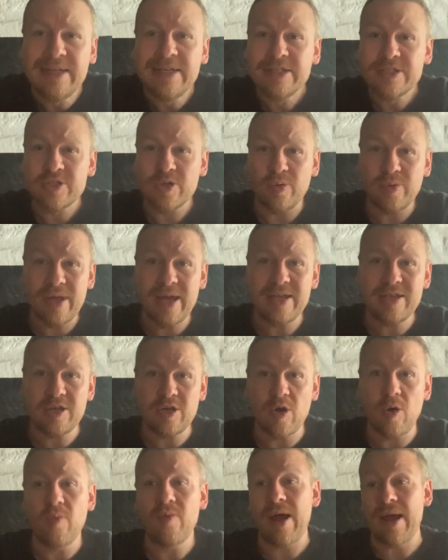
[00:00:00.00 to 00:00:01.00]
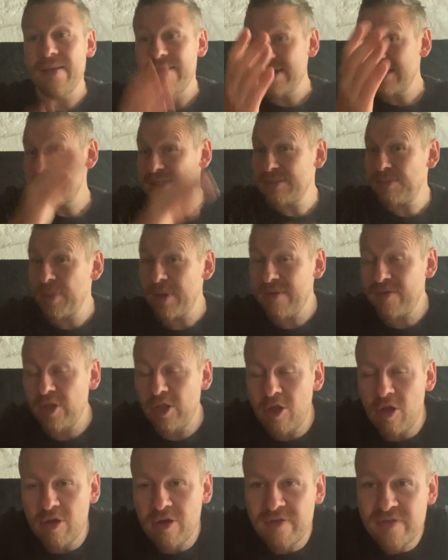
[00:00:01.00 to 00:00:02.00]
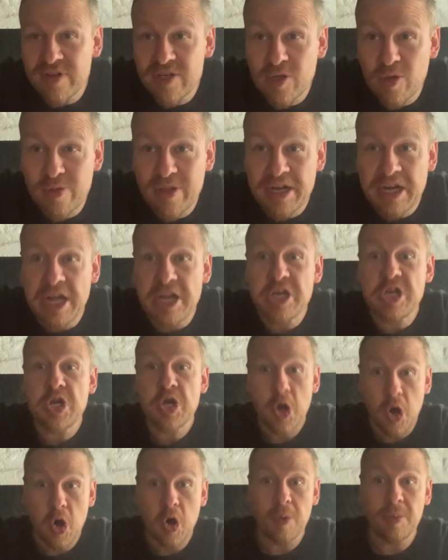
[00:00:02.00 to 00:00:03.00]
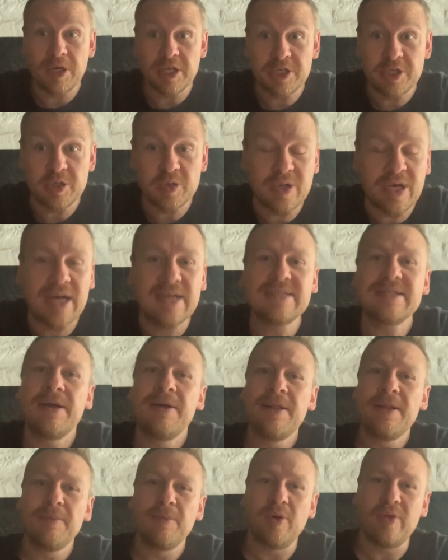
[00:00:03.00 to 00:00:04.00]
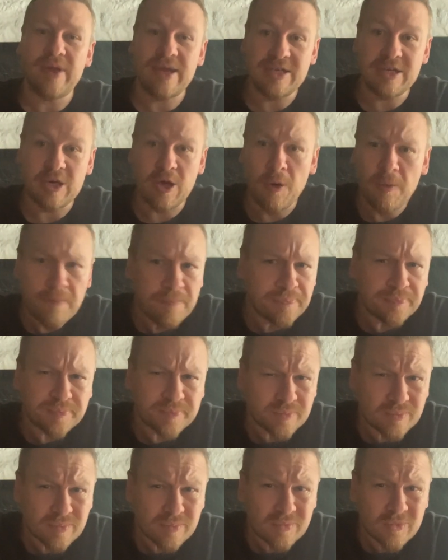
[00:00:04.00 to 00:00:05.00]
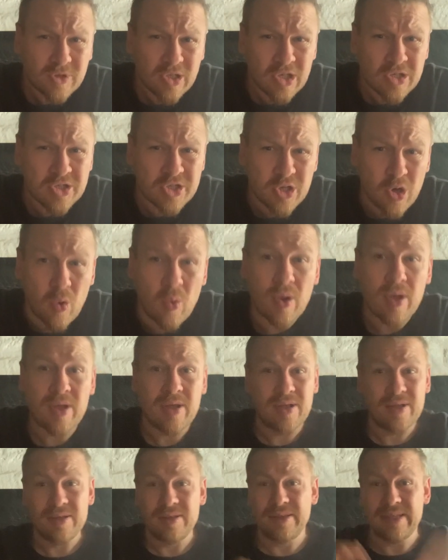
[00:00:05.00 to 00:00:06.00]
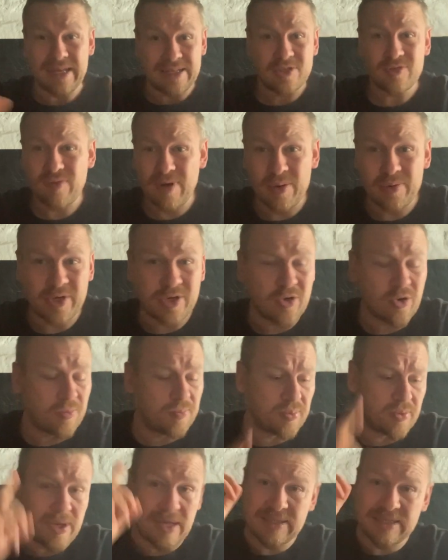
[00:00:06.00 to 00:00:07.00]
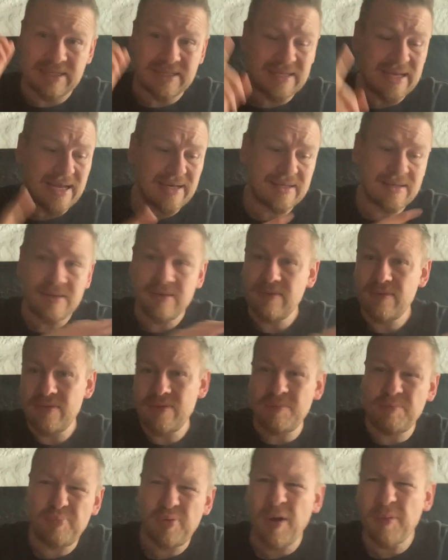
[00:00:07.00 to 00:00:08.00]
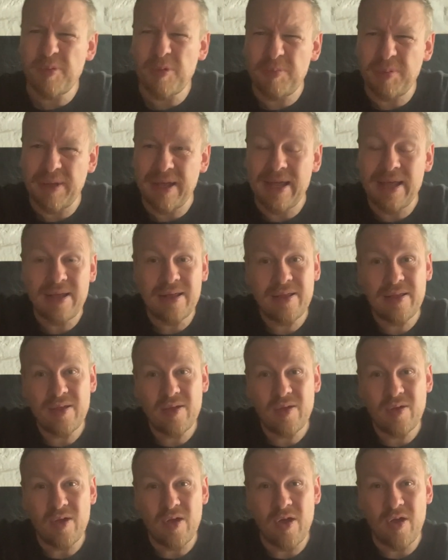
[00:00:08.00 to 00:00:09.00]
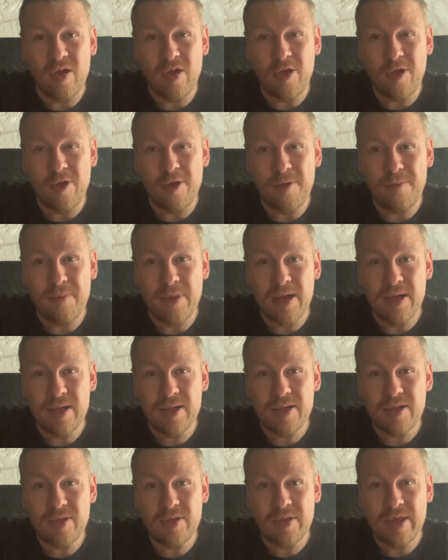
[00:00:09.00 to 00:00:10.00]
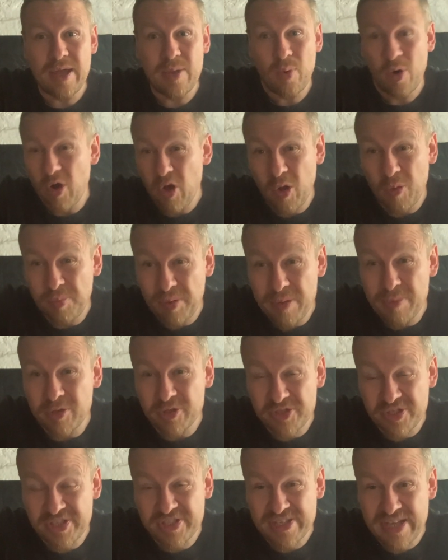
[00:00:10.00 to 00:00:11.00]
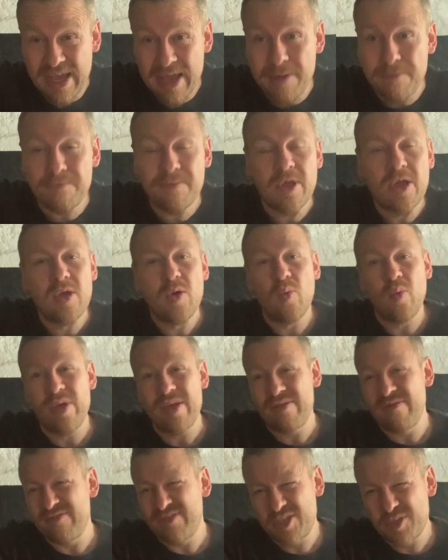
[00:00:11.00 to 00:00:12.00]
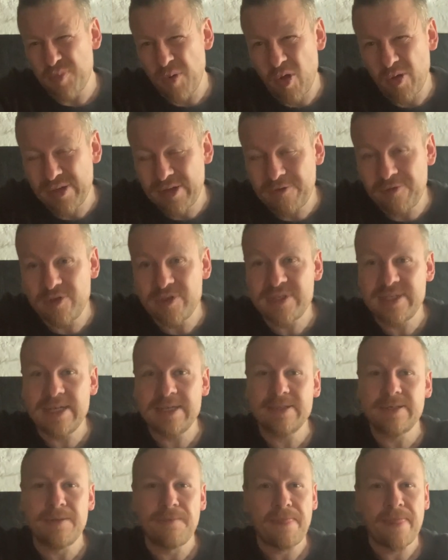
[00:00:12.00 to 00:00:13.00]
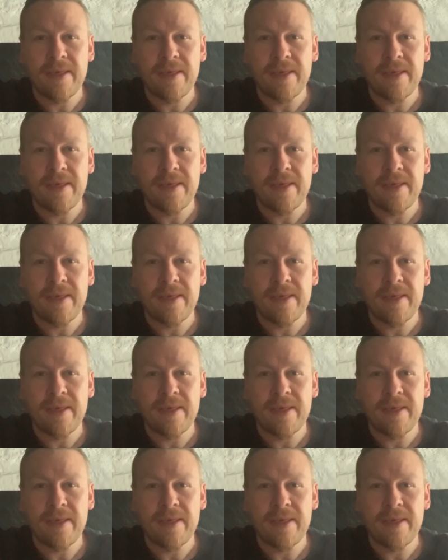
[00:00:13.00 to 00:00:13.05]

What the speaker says: So there you go. Right, this is a bit of a longer video than I normally do, guys. But there you go. So let's round it up. As I said, probably they were all pretty much the same with small differences.